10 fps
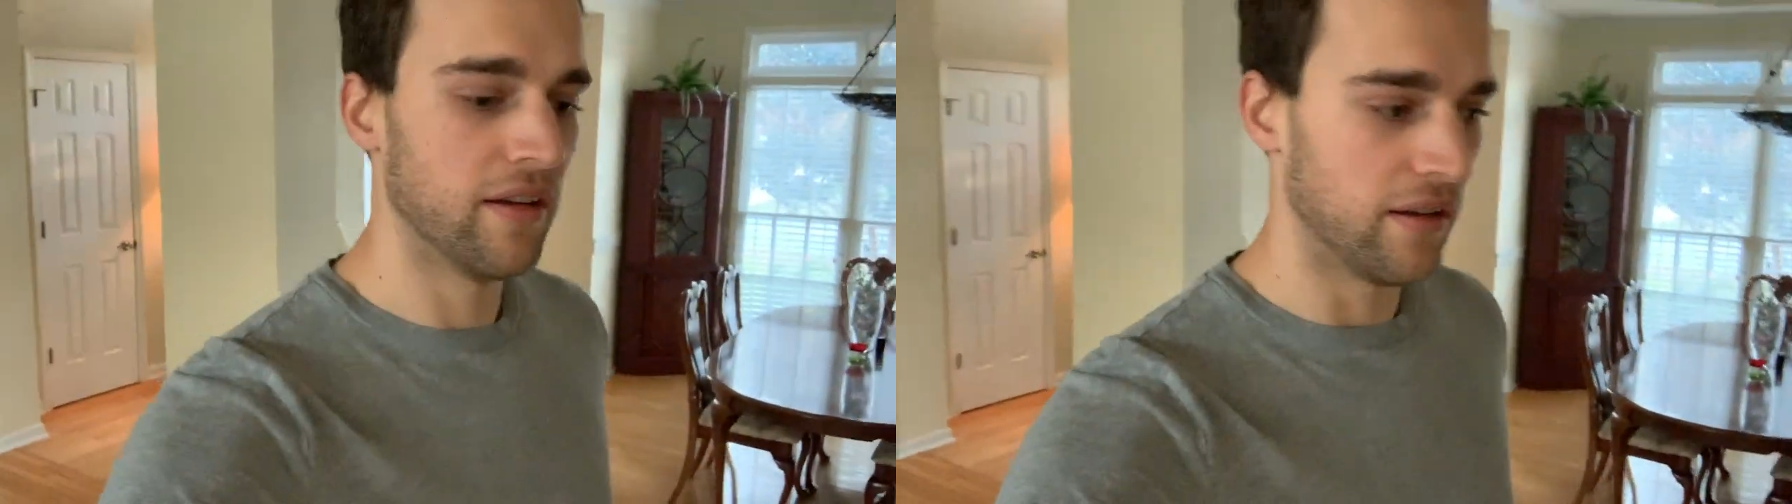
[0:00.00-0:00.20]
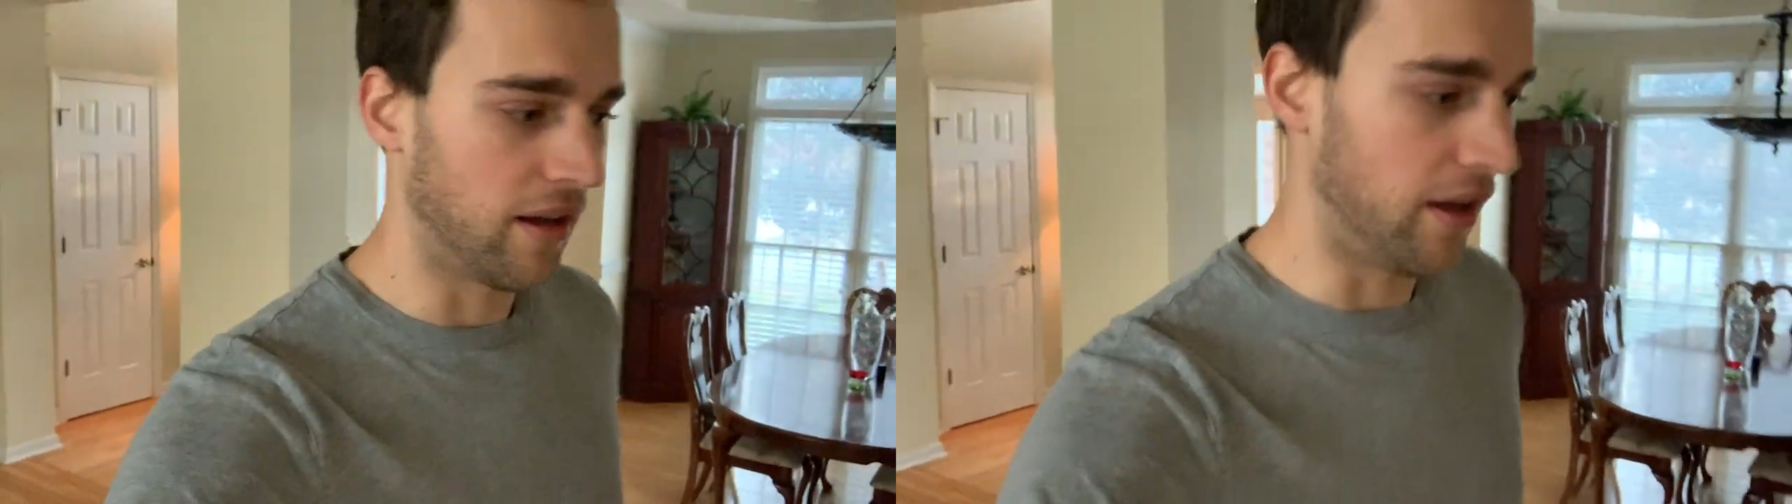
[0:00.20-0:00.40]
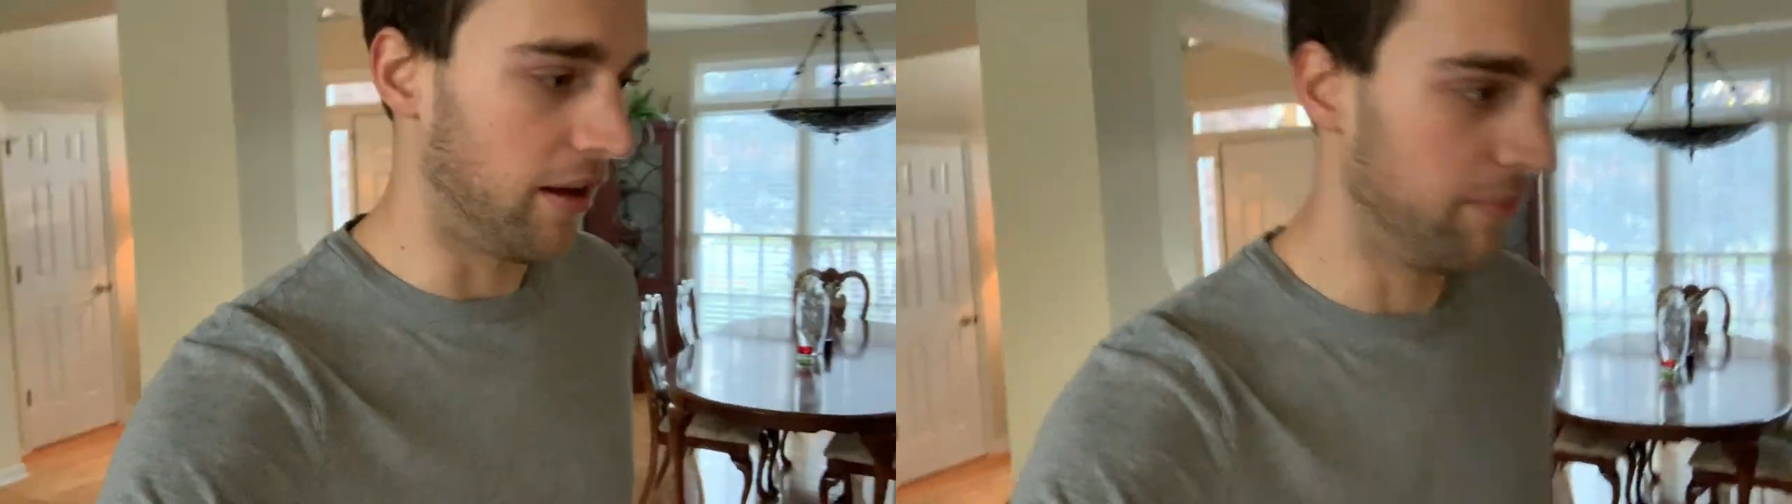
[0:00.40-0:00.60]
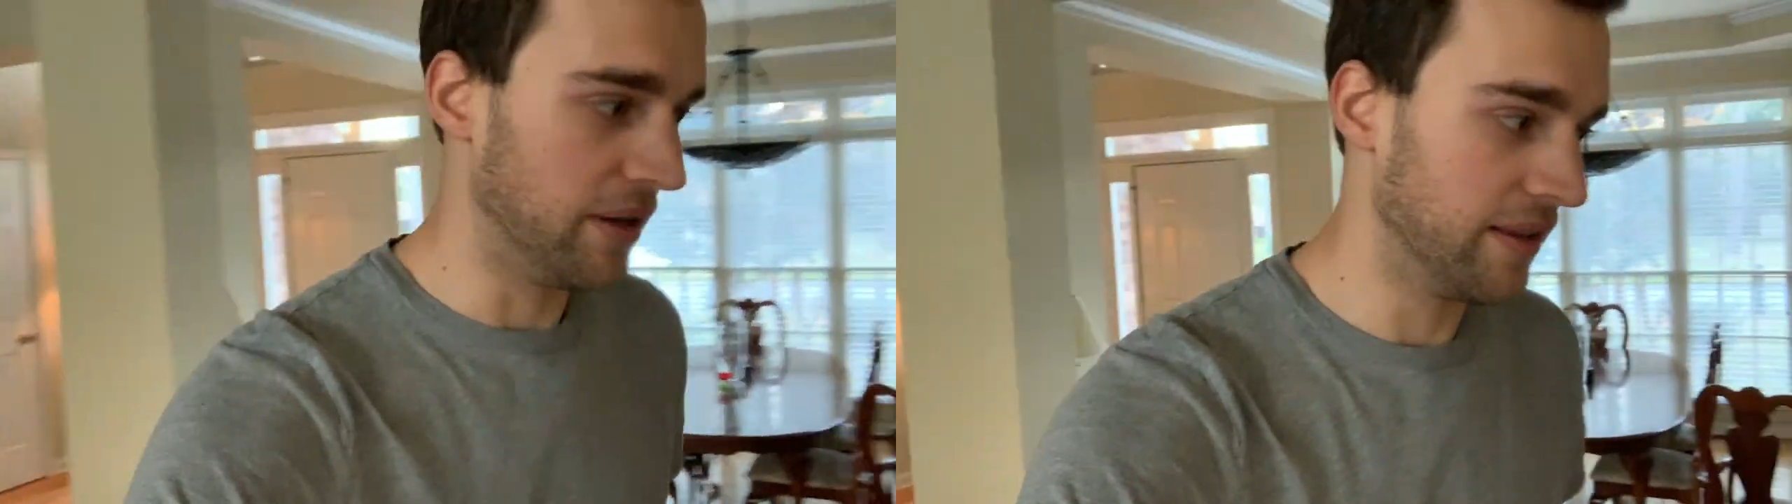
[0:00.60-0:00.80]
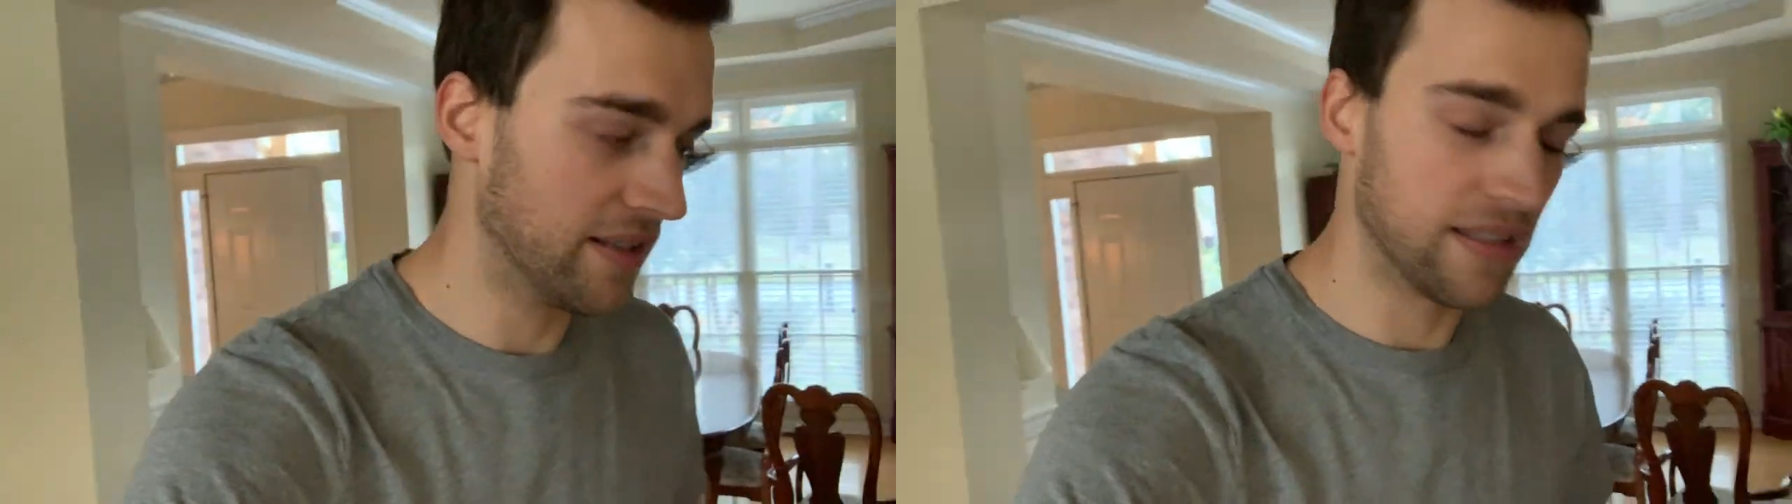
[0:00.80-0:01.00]
but
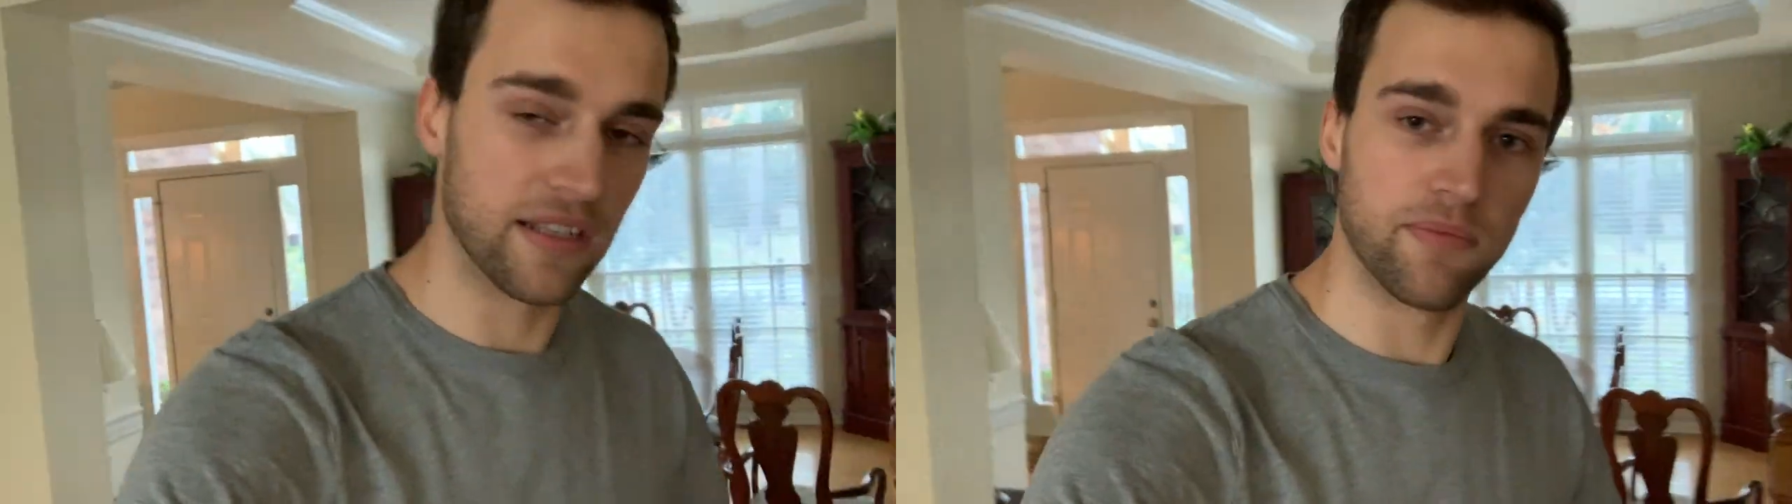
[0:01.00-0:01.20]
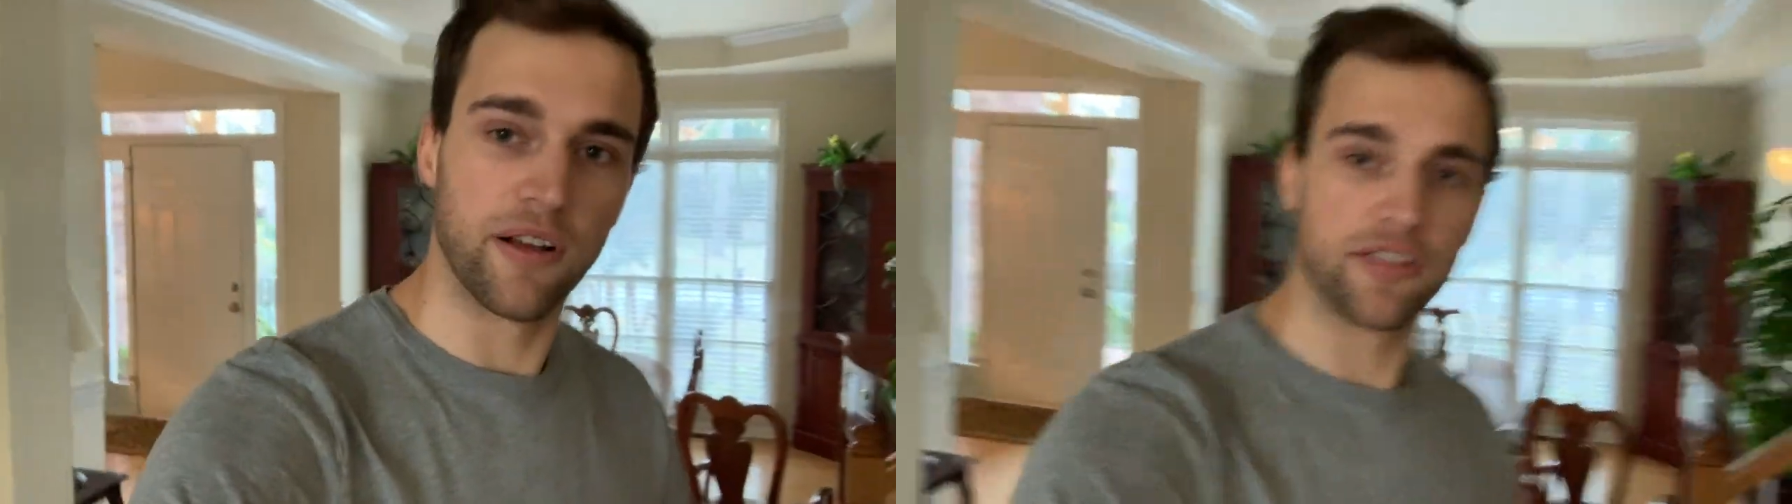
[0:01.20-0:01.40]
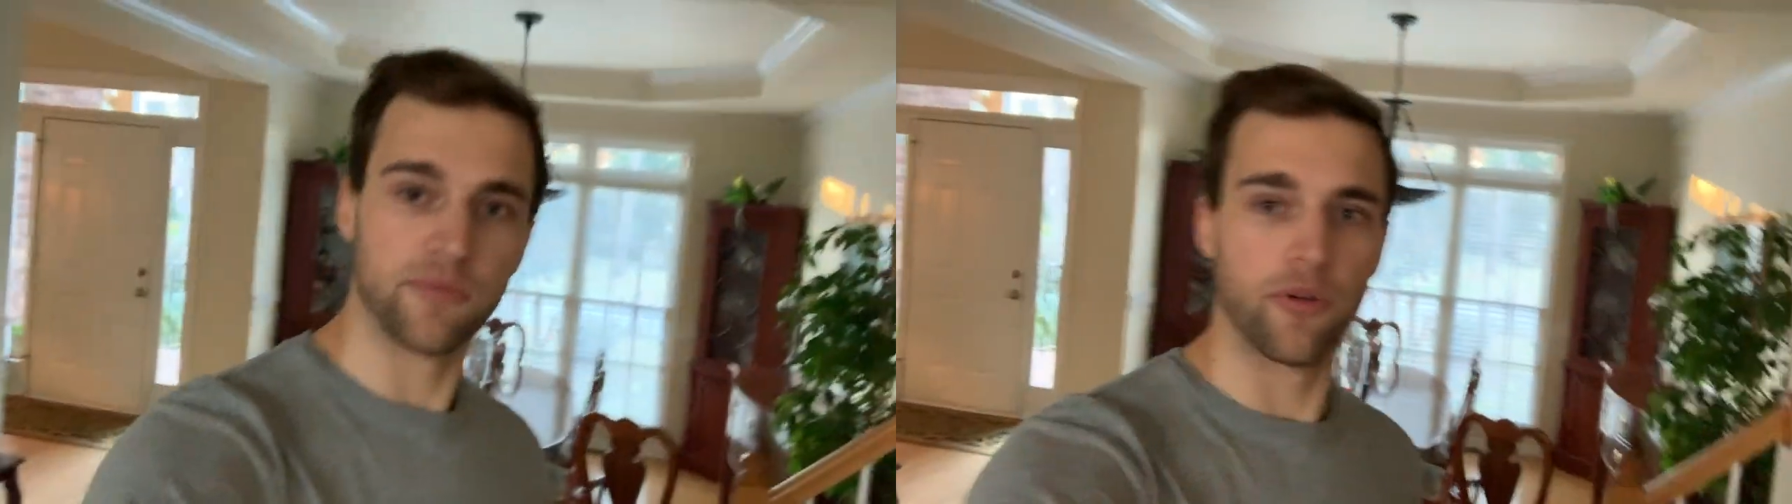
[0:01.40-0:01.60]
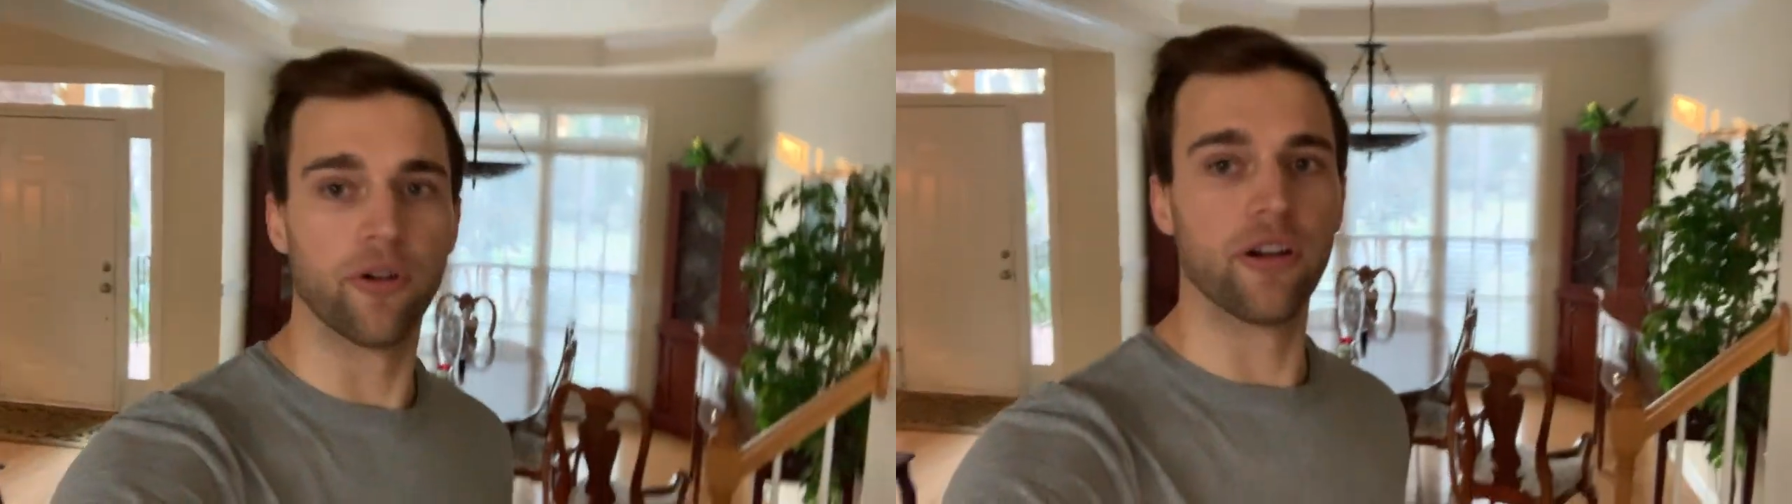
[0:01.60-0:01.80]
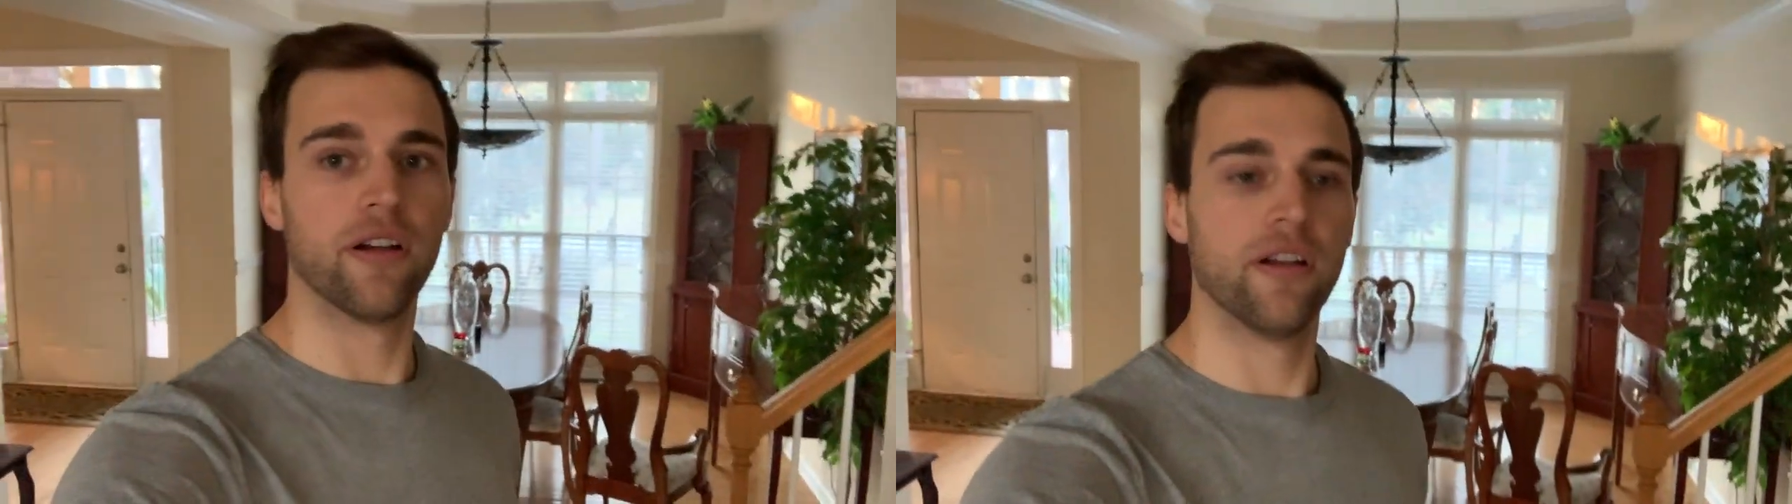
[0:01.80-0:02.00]
this is much
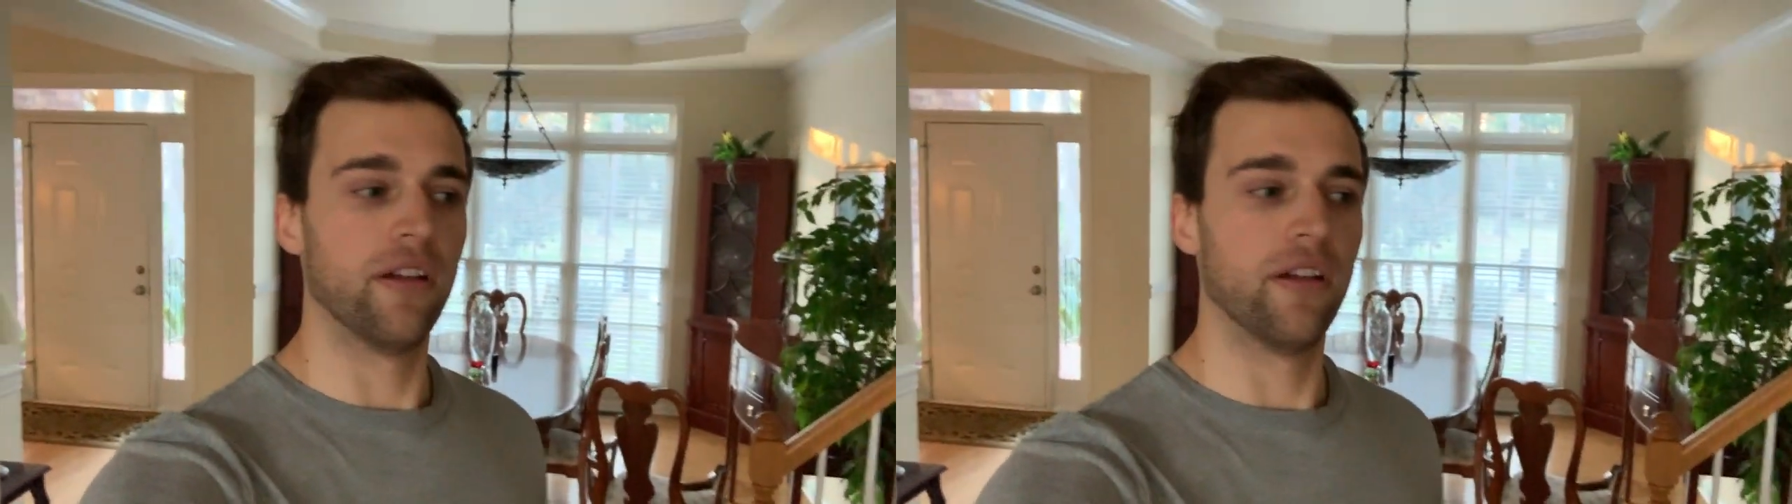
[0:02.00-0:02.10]
more